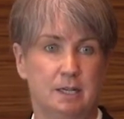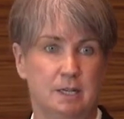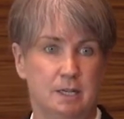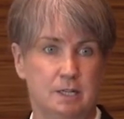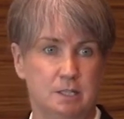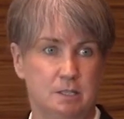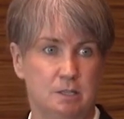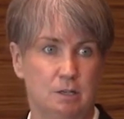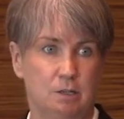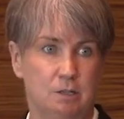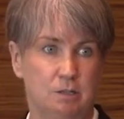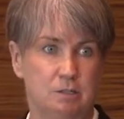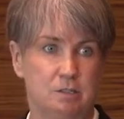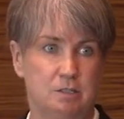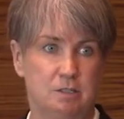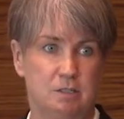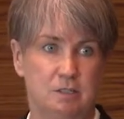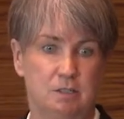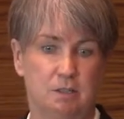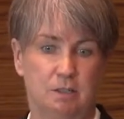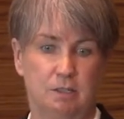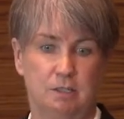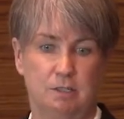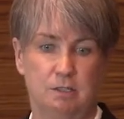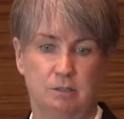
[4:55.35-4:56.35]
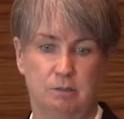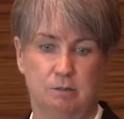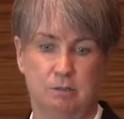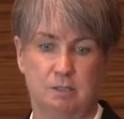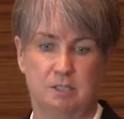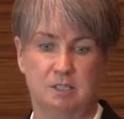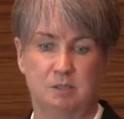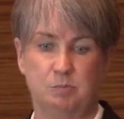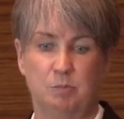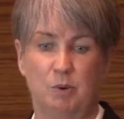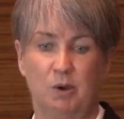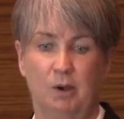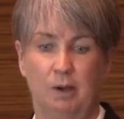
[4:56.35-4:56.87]
So, designed to
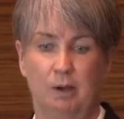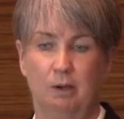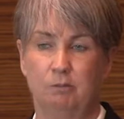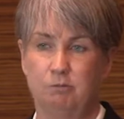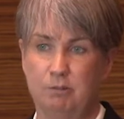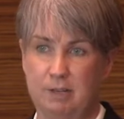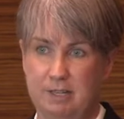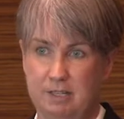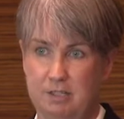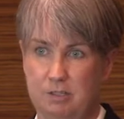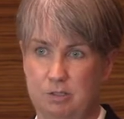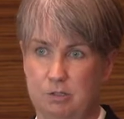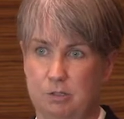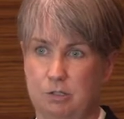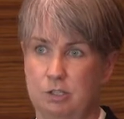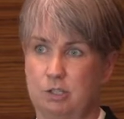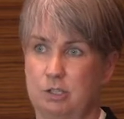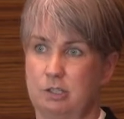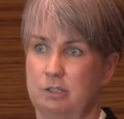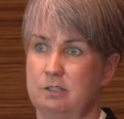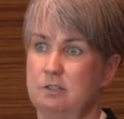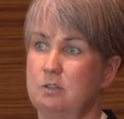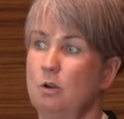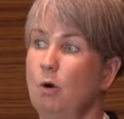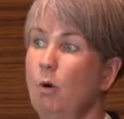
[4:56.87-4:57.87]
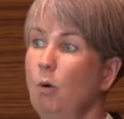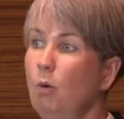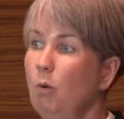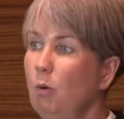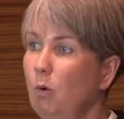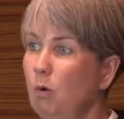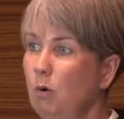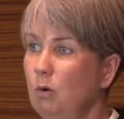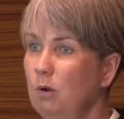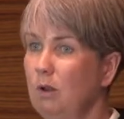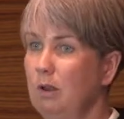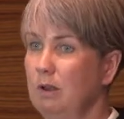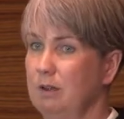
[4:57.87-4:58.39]
inspire researchers,
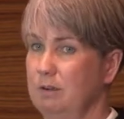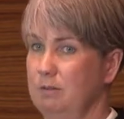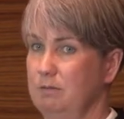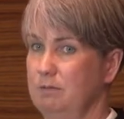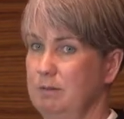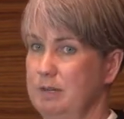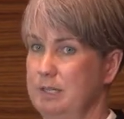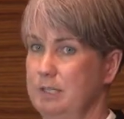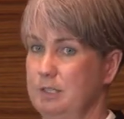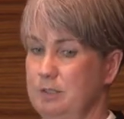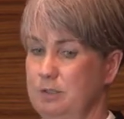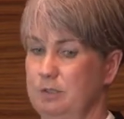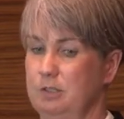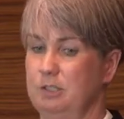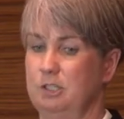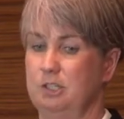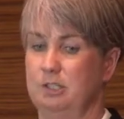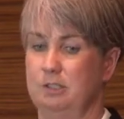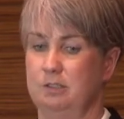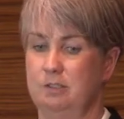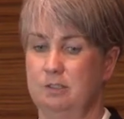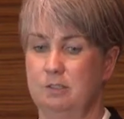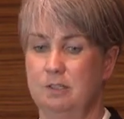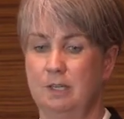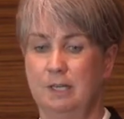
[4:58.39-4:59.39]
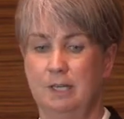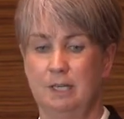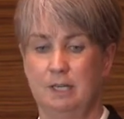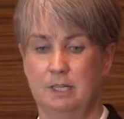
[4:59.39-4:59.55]
all researchers,